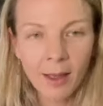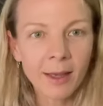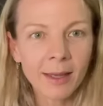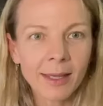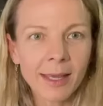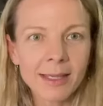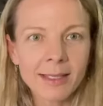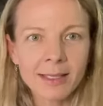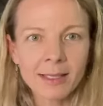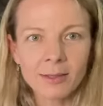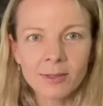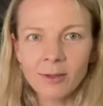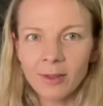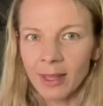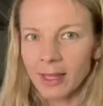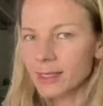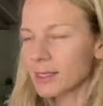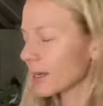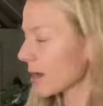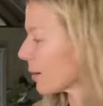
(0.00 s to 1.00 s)
yes, so
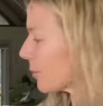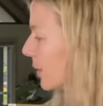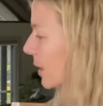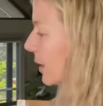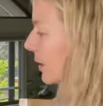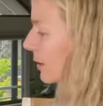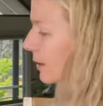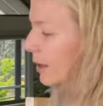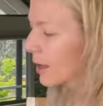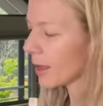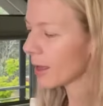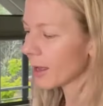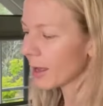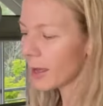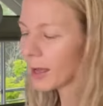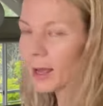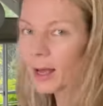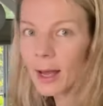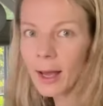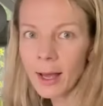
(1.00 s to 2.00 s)
that's coming.
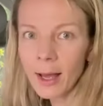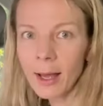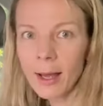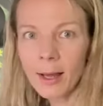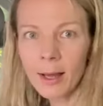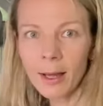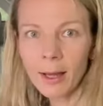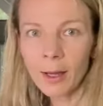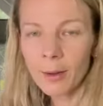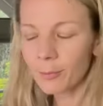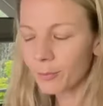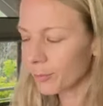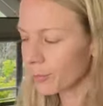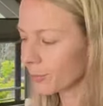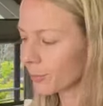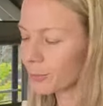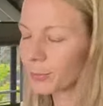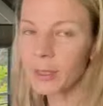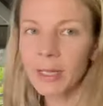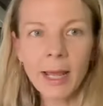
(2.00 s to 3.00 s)

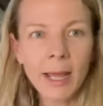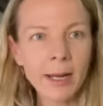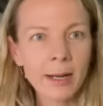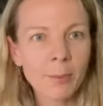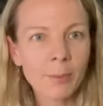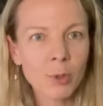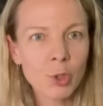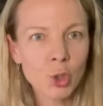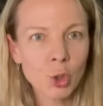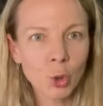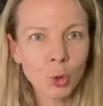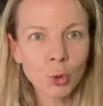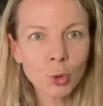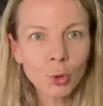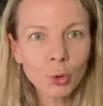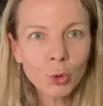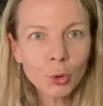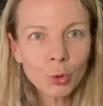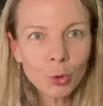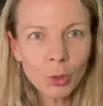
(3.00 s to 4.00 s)
Plan number
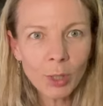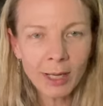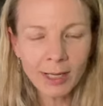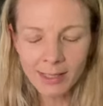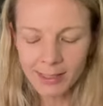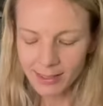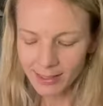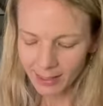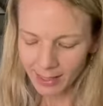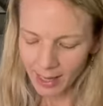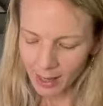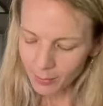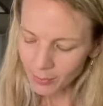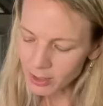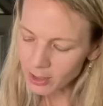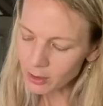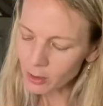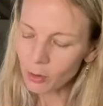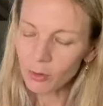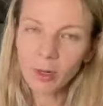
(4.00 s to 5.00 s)
two is
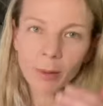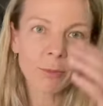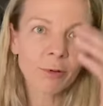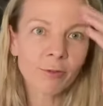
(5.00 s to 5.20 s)
camisole number